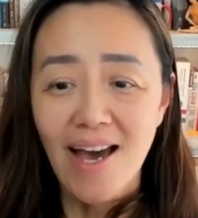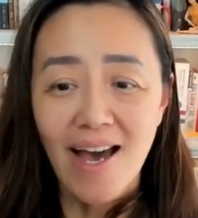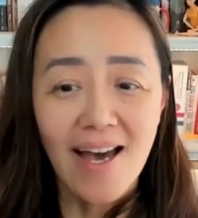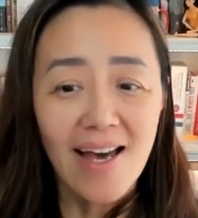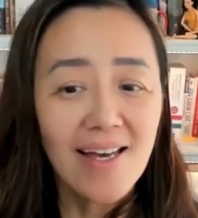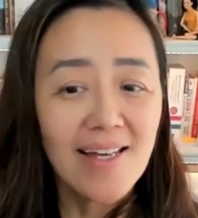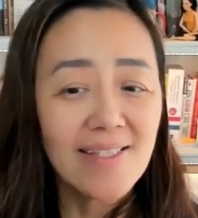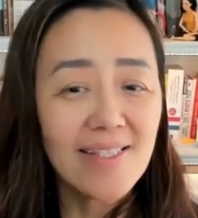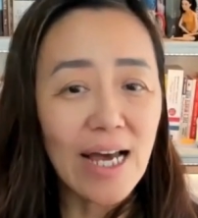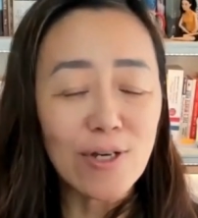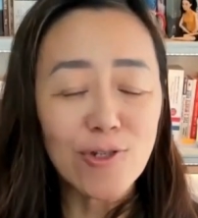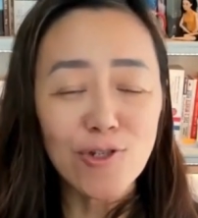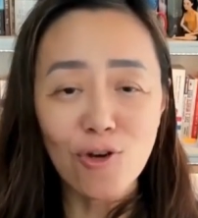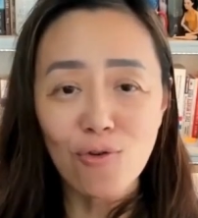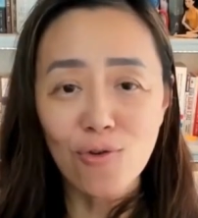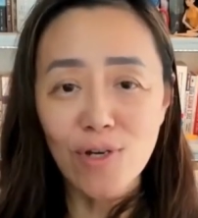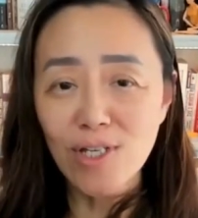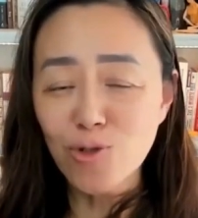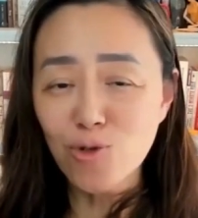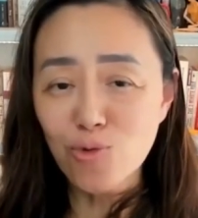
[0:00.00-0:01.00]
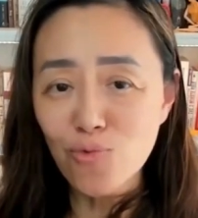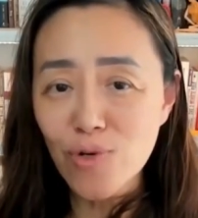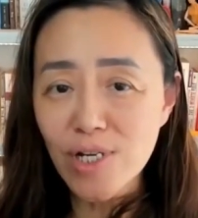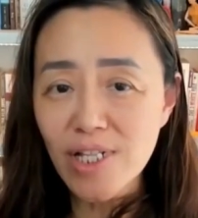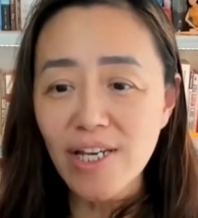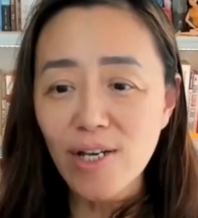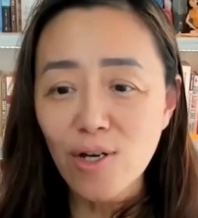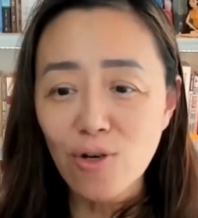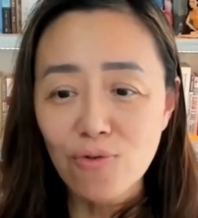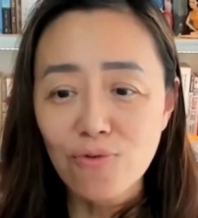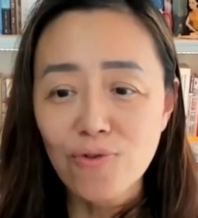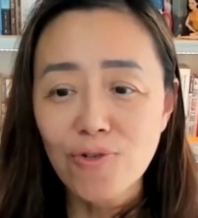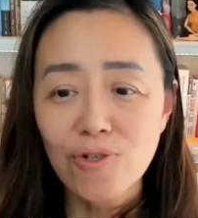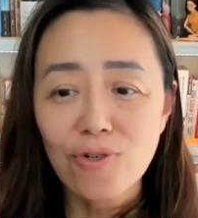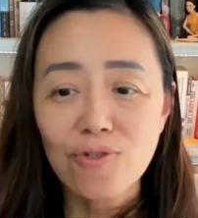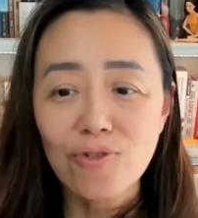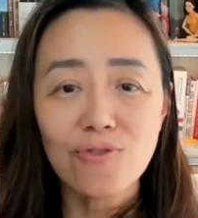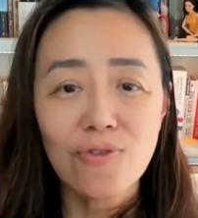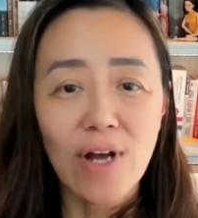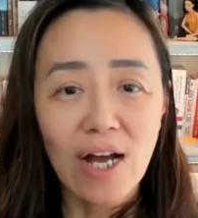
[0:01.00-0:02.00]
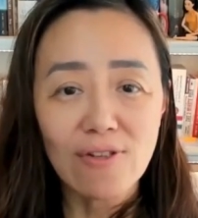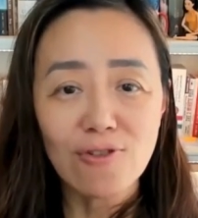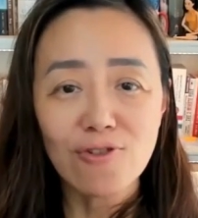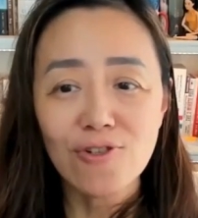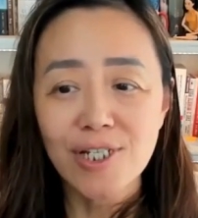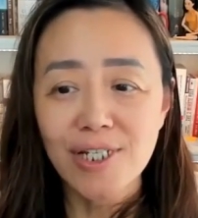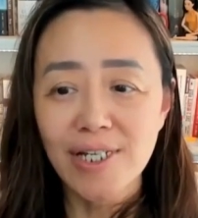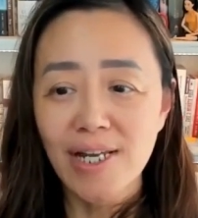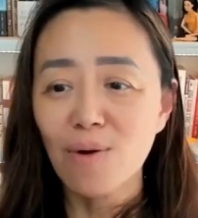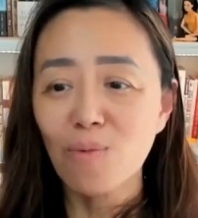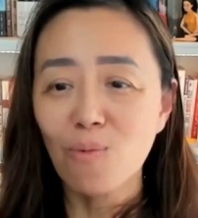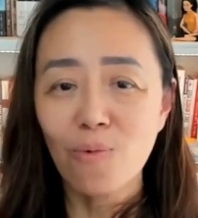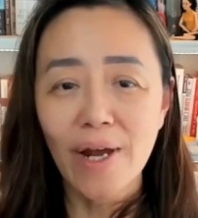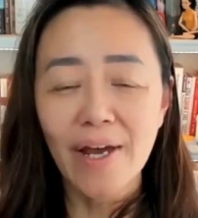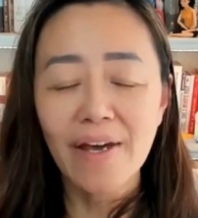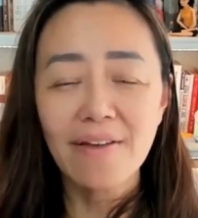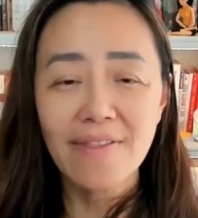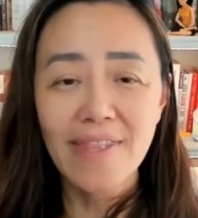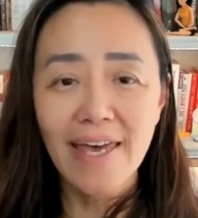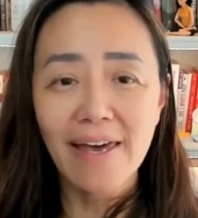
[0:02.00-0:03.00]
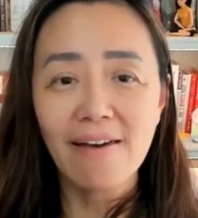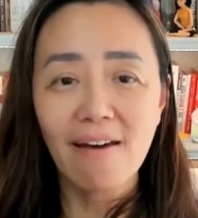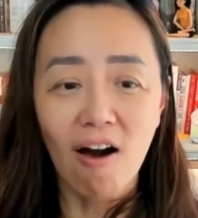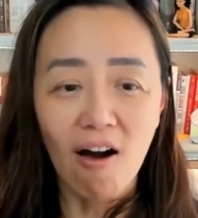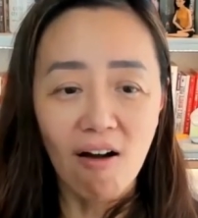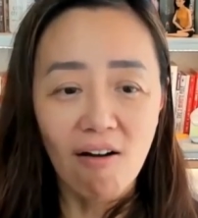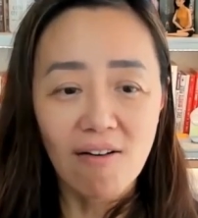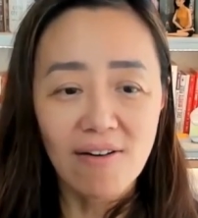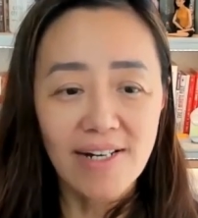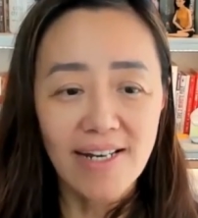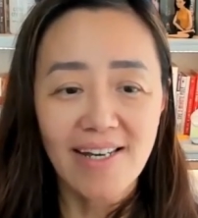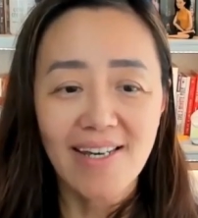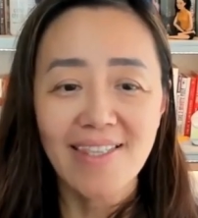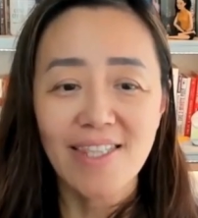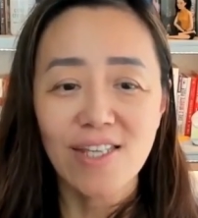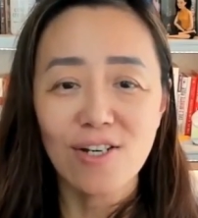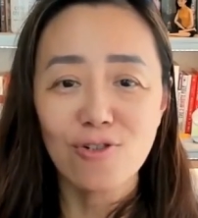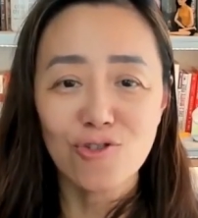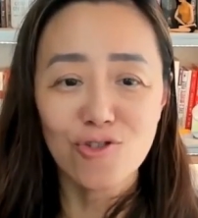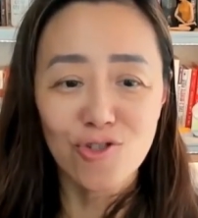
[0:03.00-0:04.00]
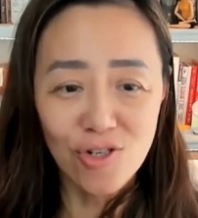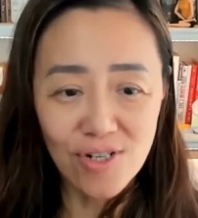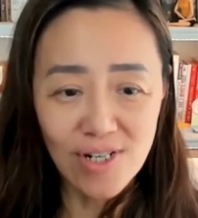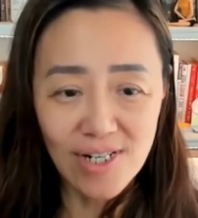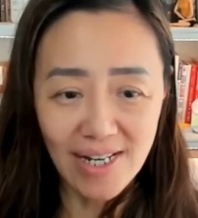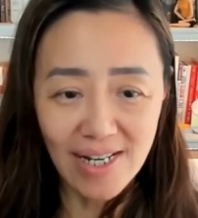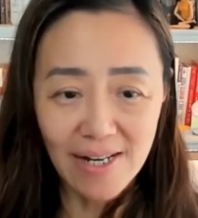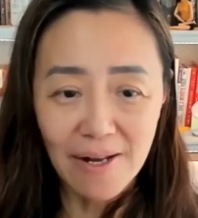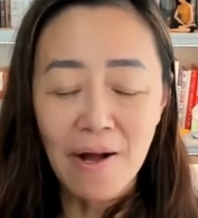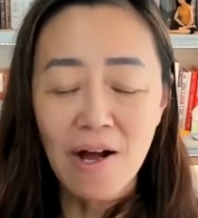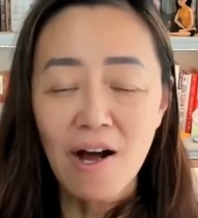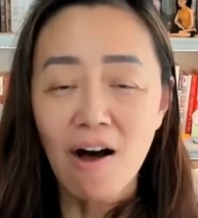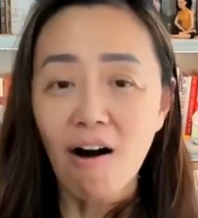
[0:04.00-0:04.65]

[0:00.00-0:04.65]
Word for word: And so it's really crucial to understand where they are in their journey.